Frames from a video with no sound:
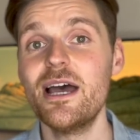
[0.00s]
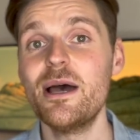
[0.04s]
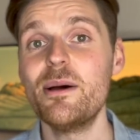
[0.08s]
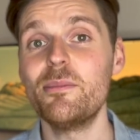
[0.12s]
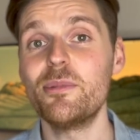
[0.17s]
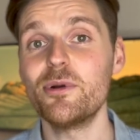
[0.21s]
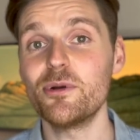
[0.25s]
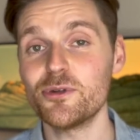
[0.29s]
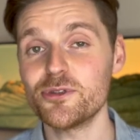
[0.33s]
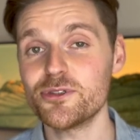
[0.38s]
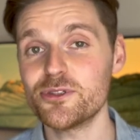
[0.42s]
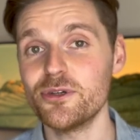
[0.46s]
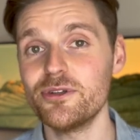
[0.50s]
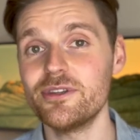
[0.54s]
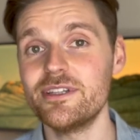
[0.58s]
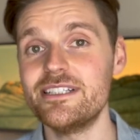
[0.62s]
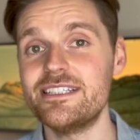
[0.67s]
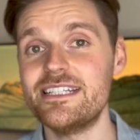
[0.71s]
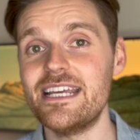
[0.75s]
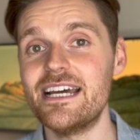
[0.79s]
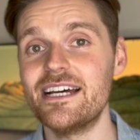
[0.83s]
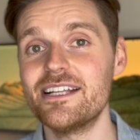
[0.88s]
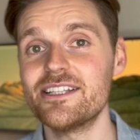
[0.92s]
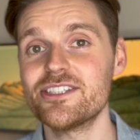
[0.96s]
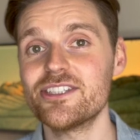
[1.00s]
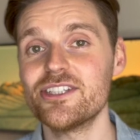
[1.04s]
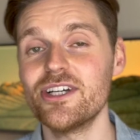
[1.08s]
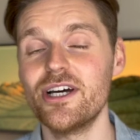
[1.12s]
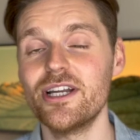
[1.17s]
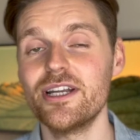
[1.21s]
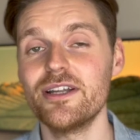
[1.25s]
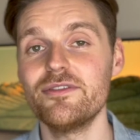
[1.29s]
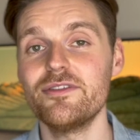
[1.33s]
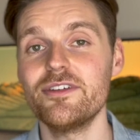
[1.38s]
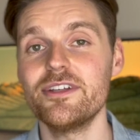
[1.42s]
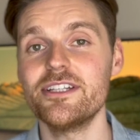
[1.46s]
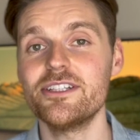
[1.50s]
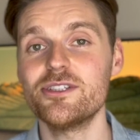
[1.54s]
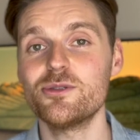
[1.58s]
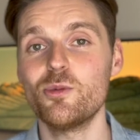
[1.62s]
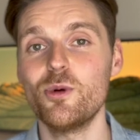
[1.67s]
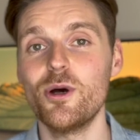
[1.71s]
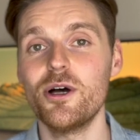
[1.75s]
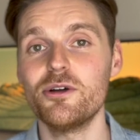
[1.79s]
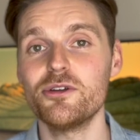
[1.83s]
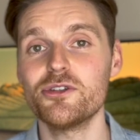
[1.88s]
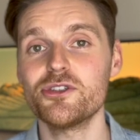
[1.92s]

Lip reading: but also the downside of it as well.